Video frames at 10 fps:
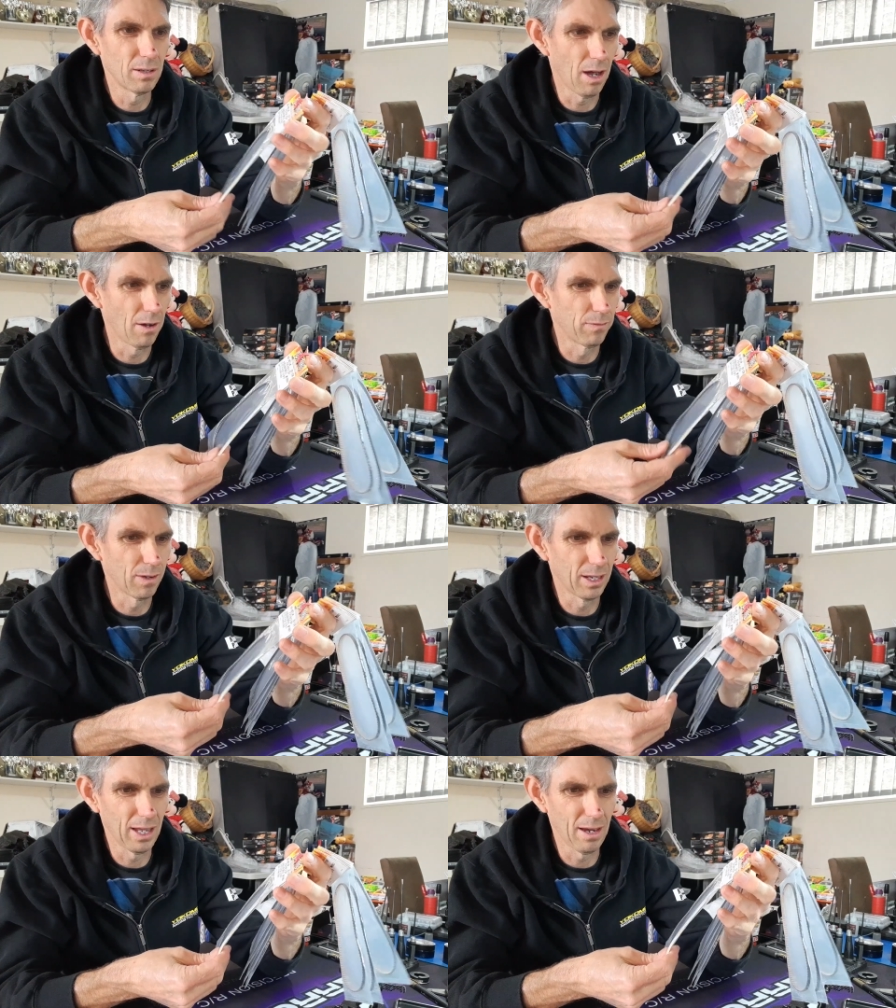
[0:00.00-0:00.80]

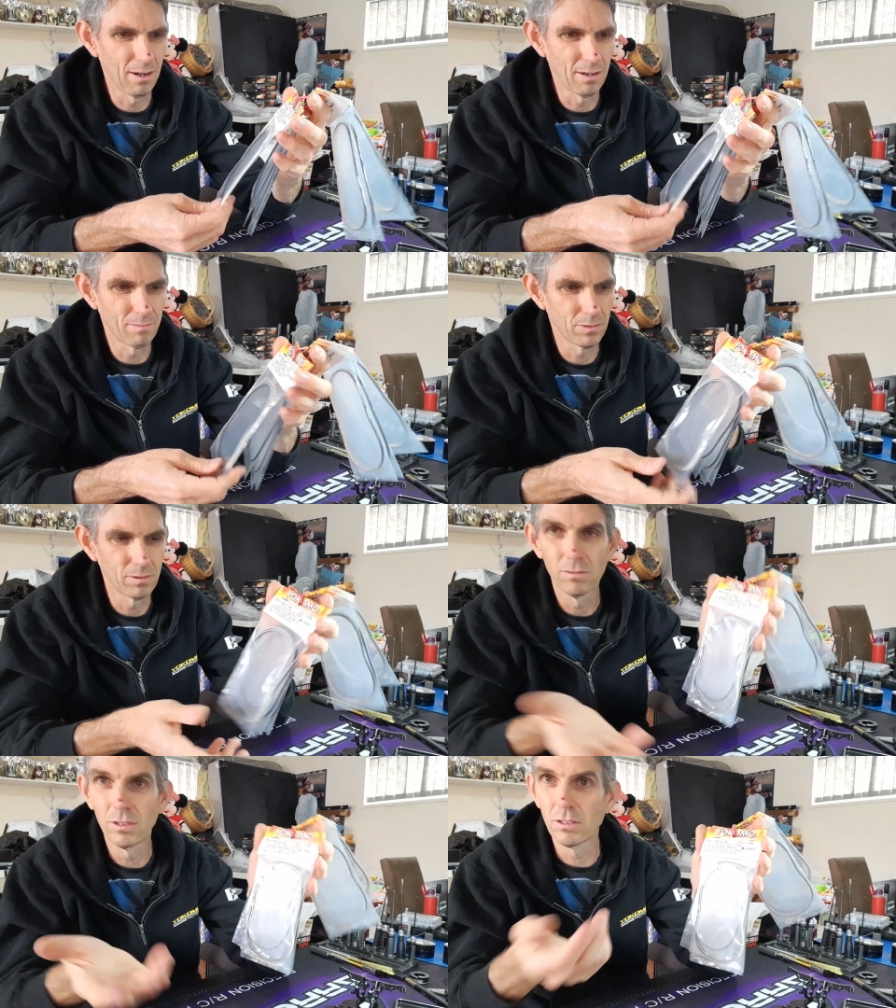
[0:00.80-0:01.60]
Hopefully they're
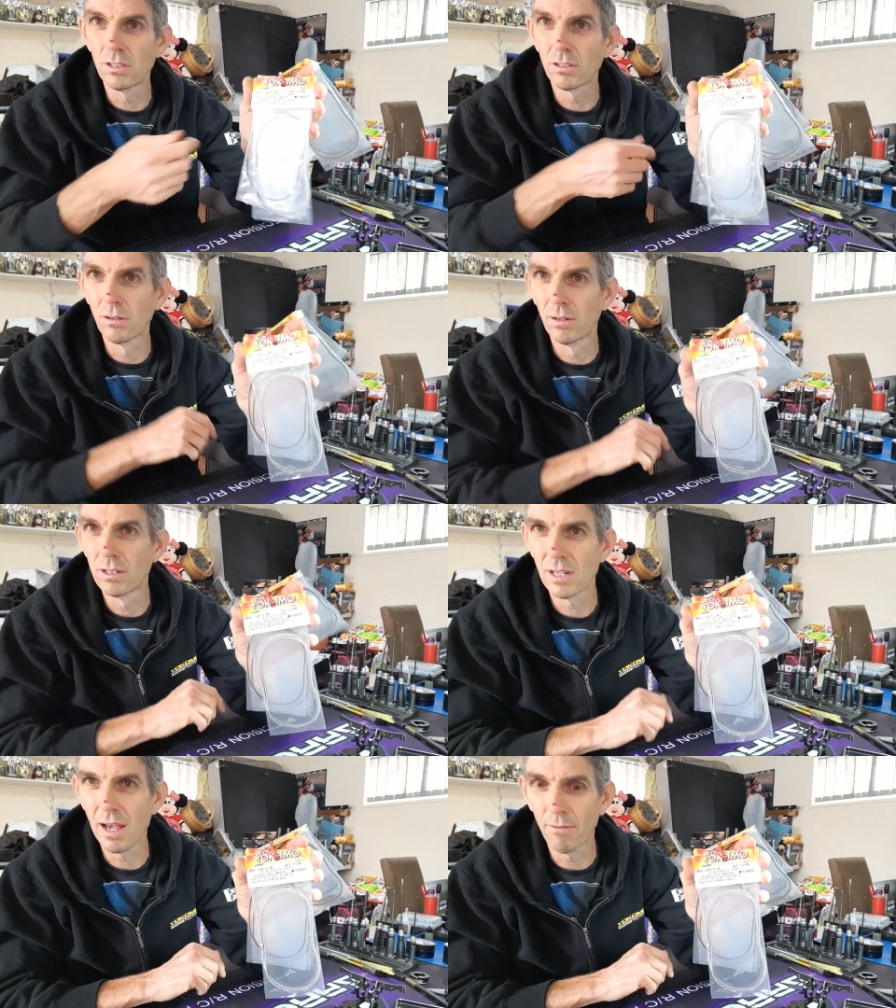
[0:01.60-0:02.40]
just as good
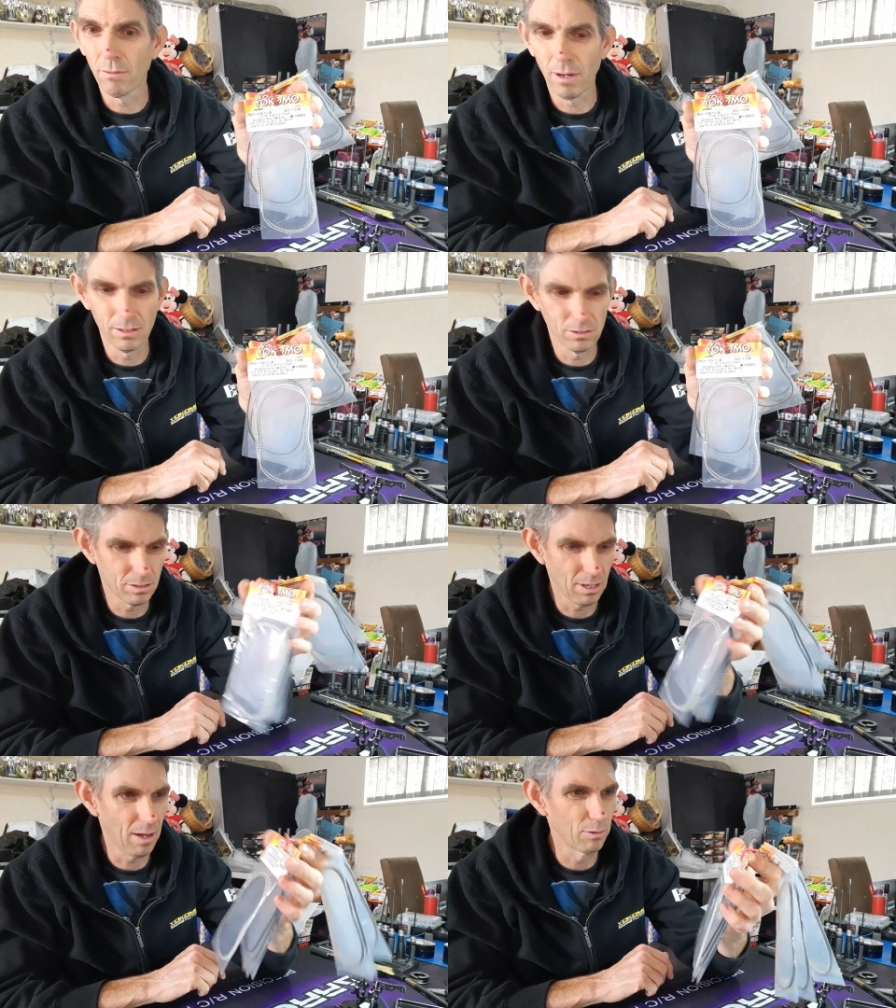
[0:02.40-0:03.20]
as the other ones,
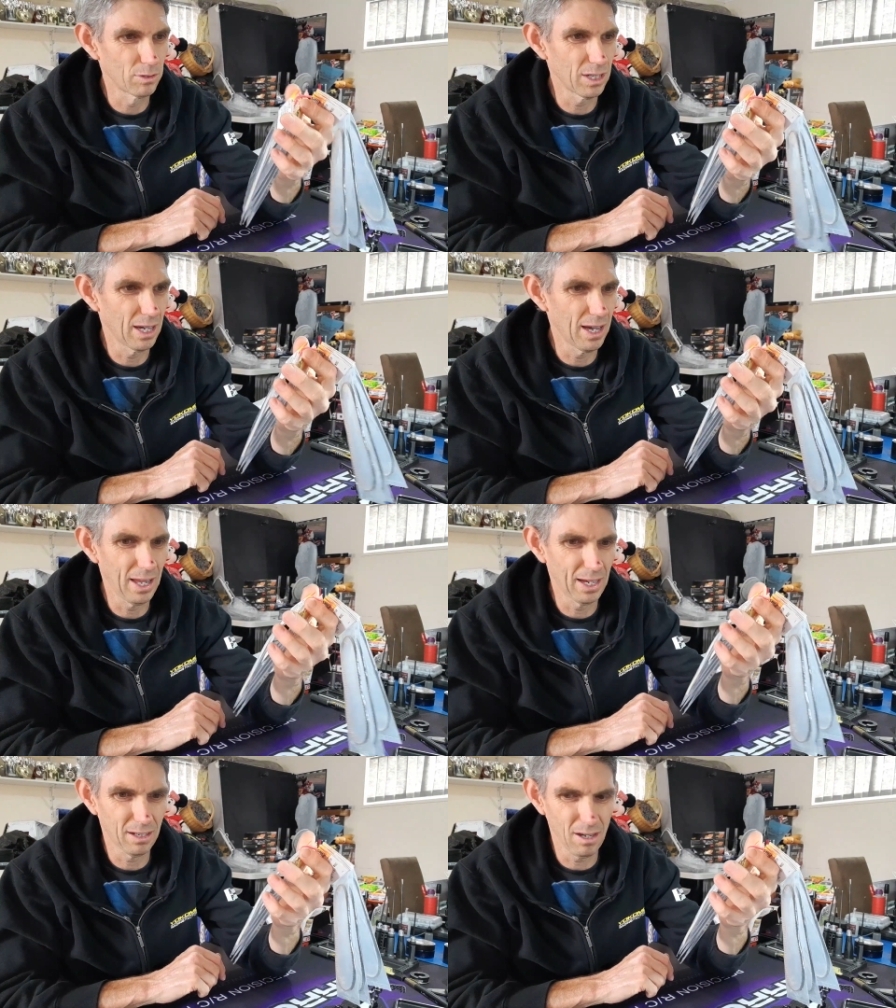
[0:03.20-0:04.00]
so we'll see how
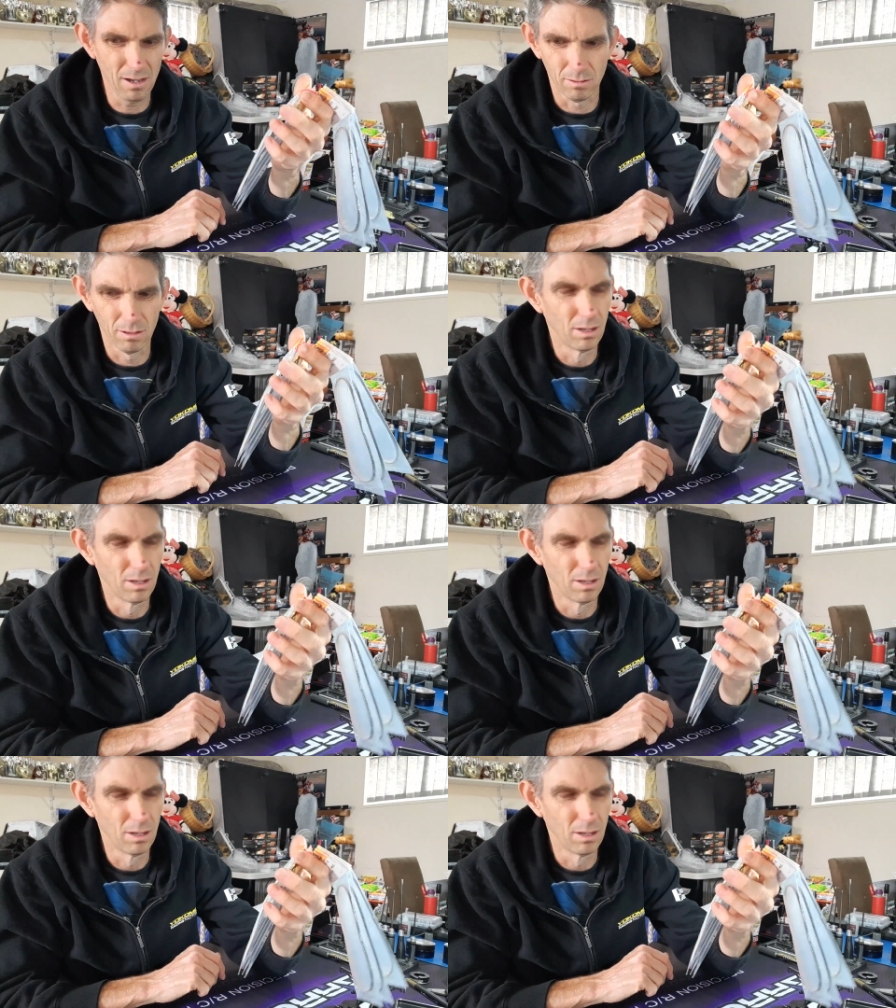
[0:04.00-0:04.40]
they go.